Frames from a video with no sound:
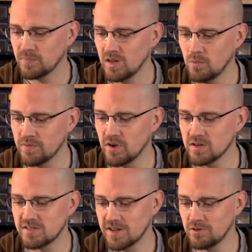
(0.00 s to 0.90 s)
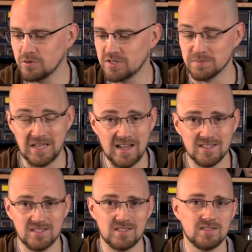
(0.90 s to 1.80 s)
We've got to settle on some
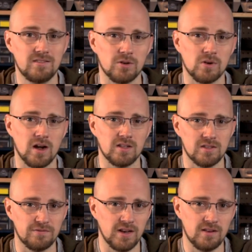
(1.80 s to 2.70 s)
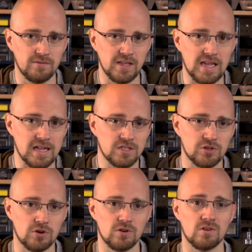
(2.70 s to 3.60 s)
tests that'll kind of definitively
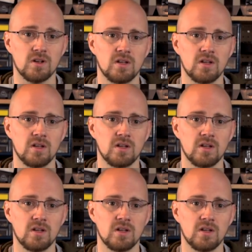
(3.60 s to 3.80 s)
answer